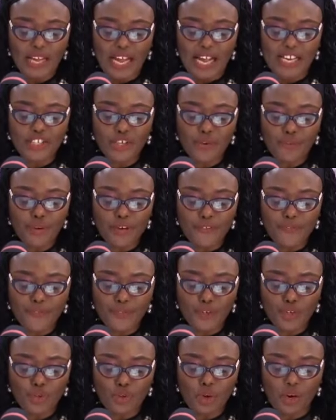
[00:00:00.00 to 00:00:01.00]
and the
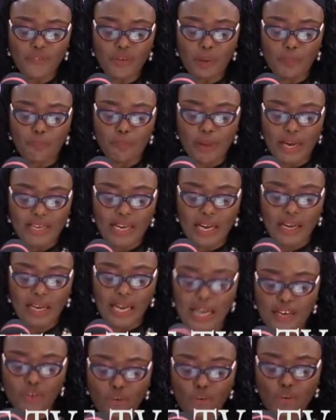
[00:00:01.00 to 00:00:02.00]
review of the penal
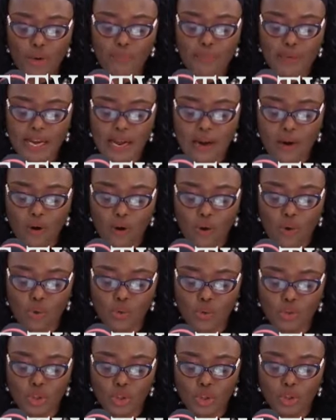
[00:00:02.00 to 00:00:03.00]
and criminal
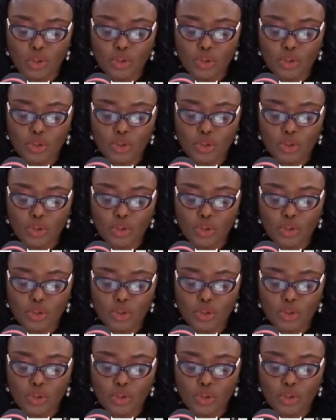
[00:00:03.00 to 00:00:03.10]
code